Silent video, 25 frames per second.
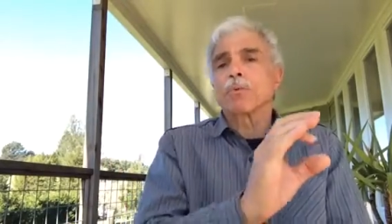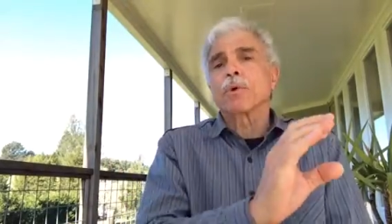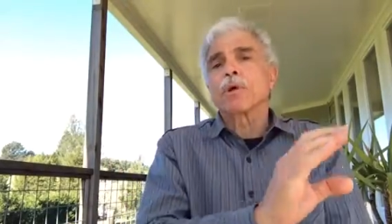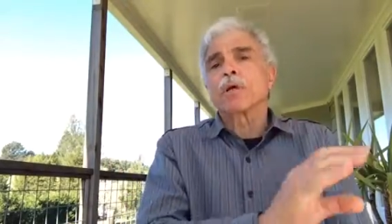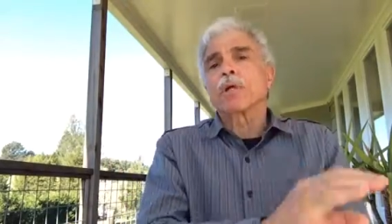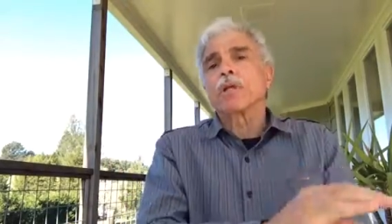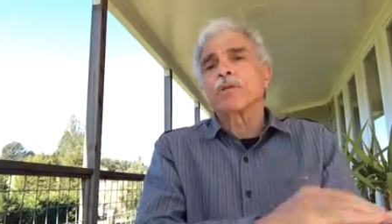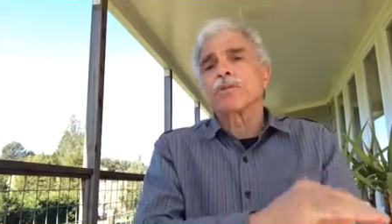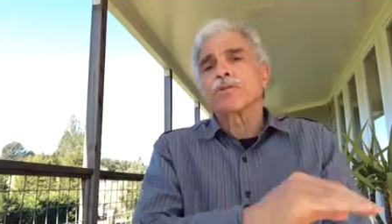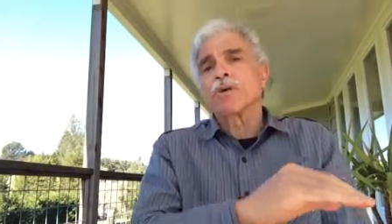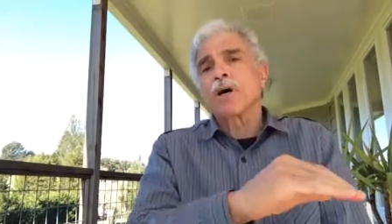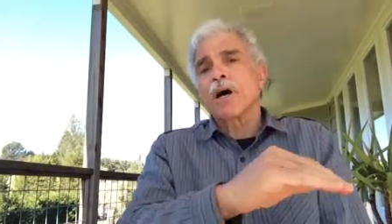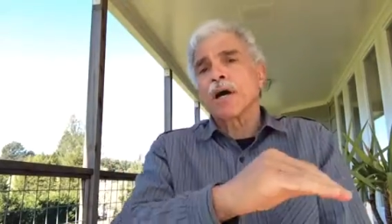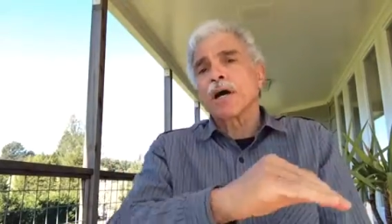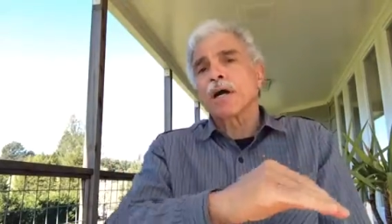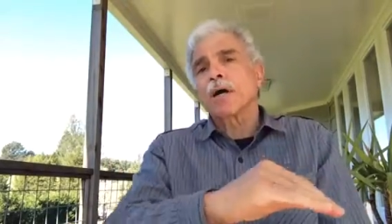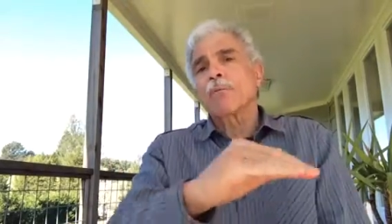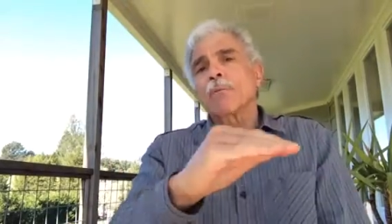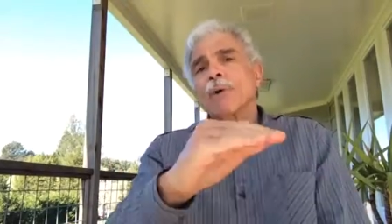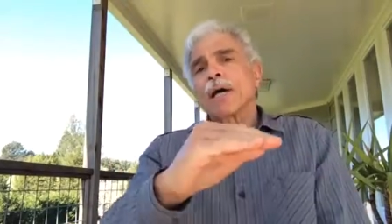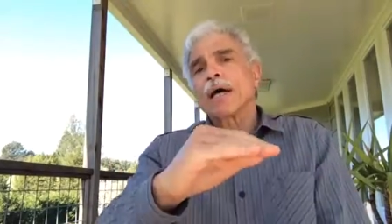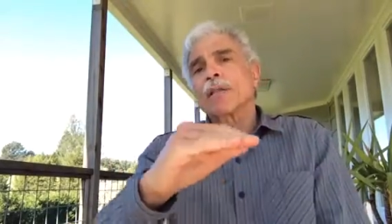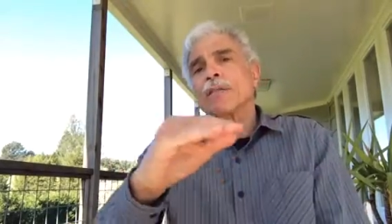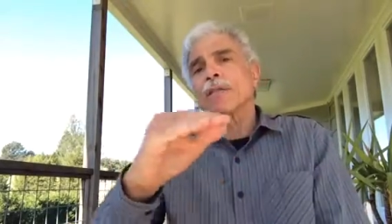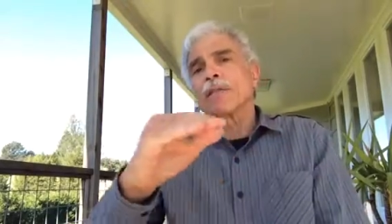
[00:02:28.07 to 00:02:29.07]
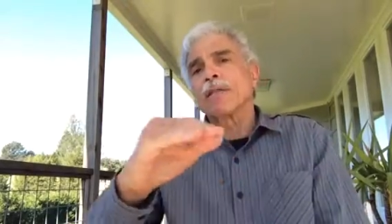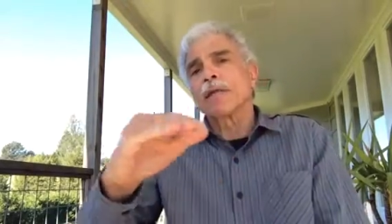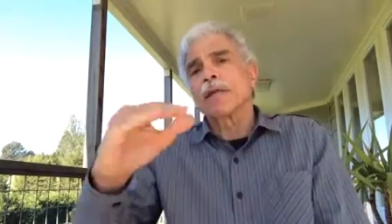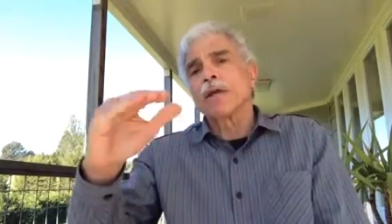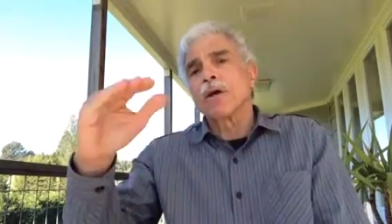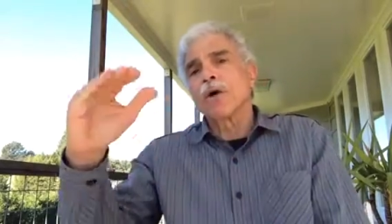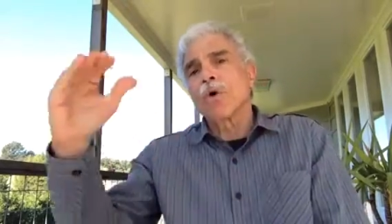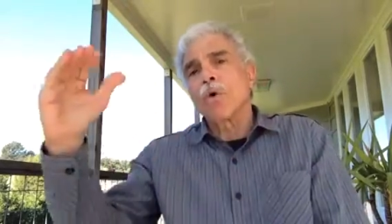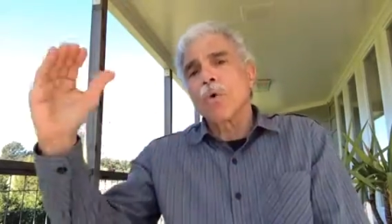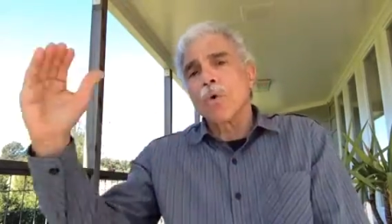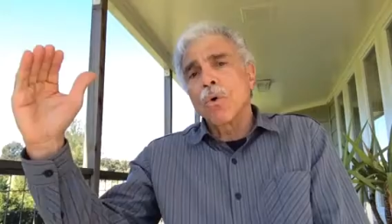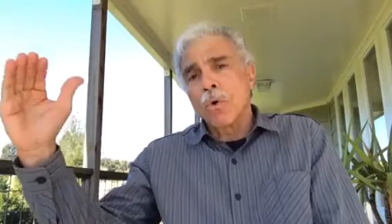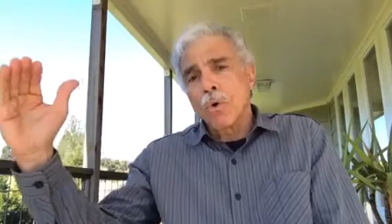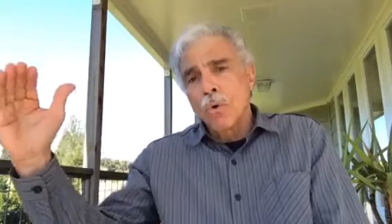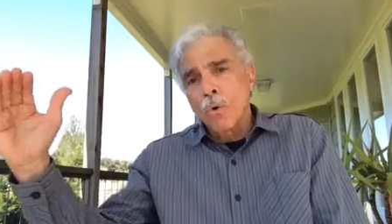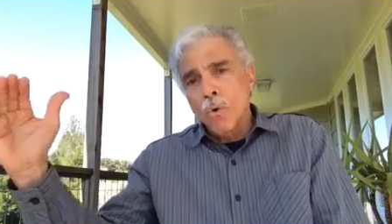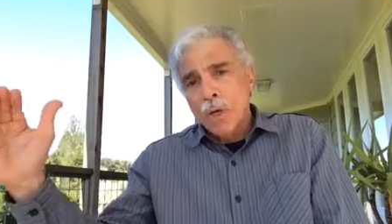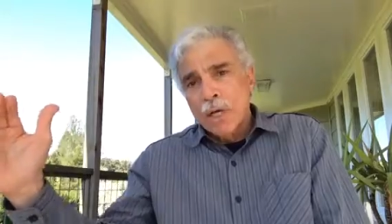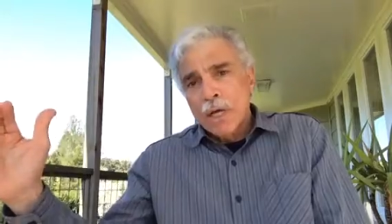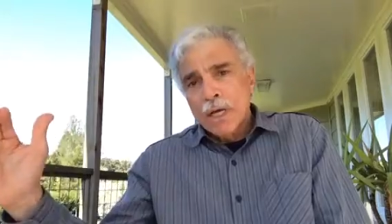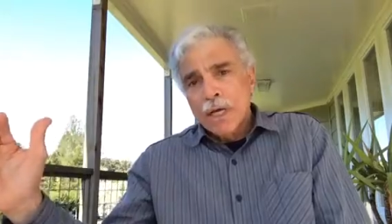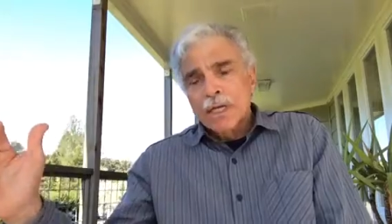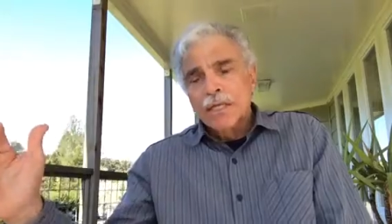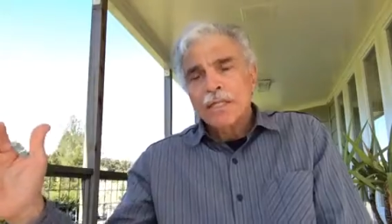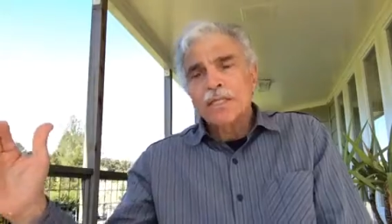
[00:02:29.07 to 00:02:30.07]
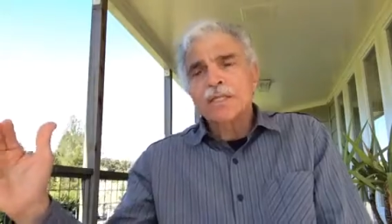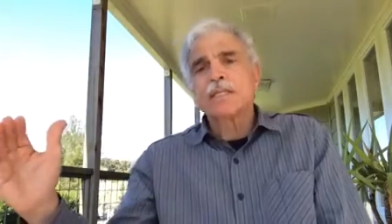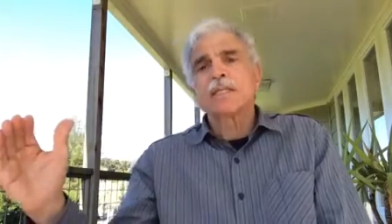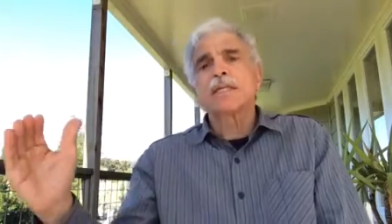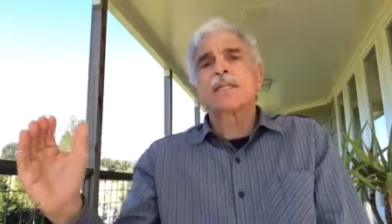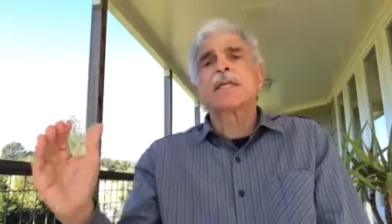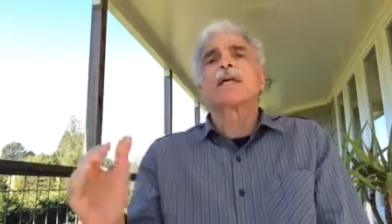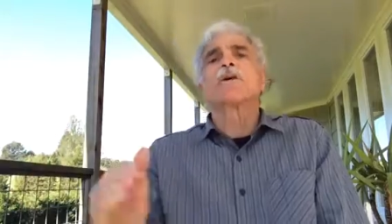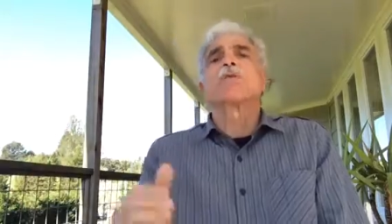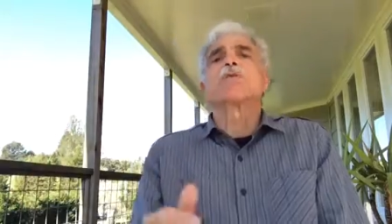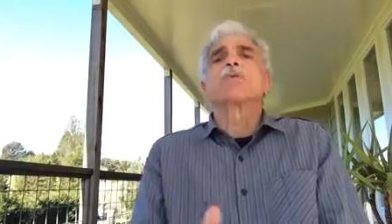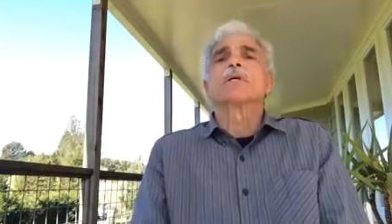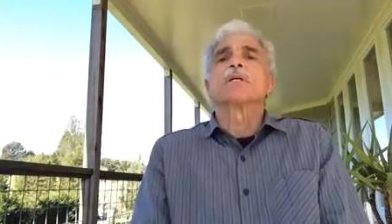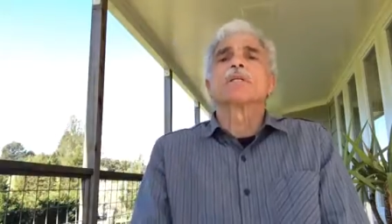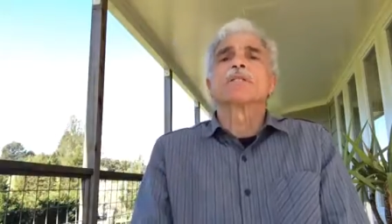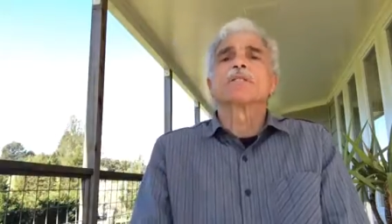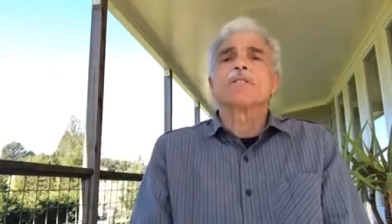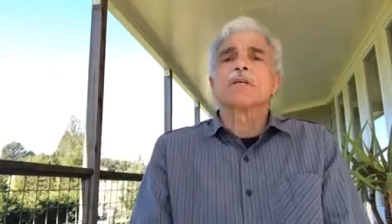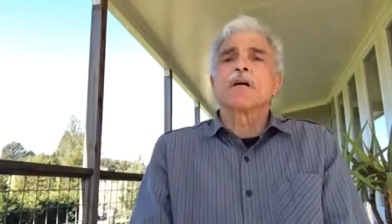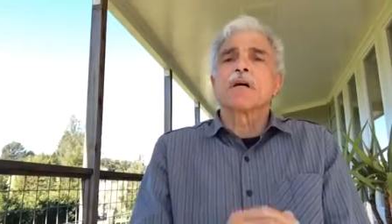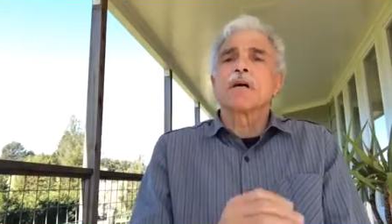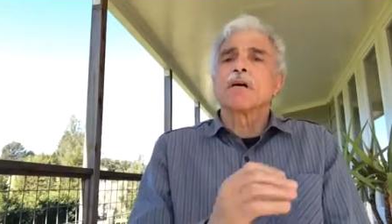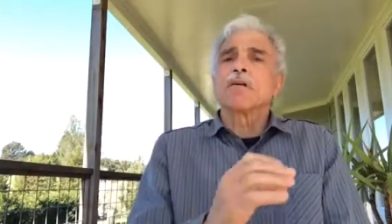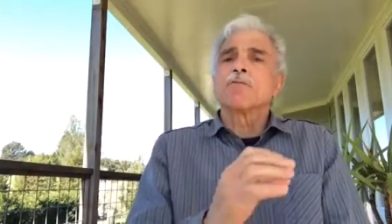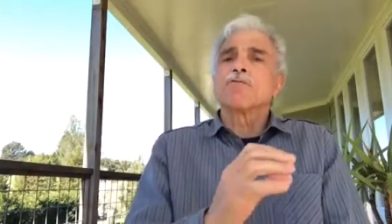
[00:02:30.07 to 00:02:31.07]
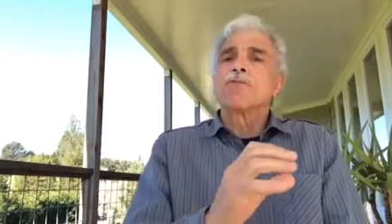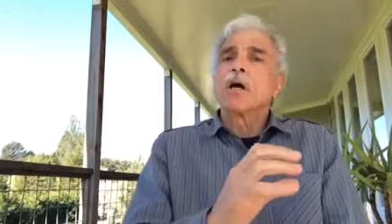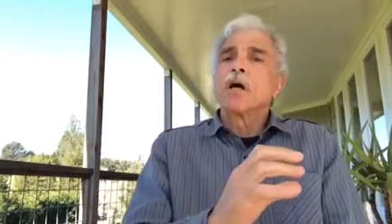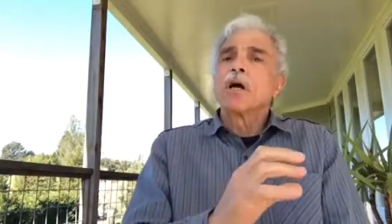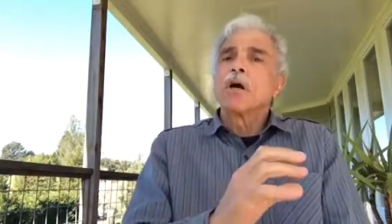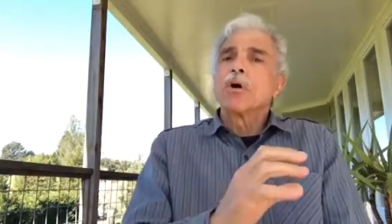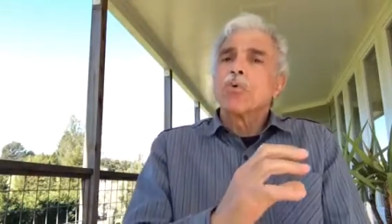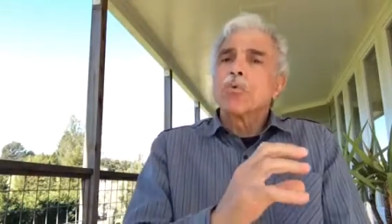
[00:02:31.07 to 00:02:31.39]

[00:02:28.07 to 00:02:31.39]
We're going to talk about the whole sequence of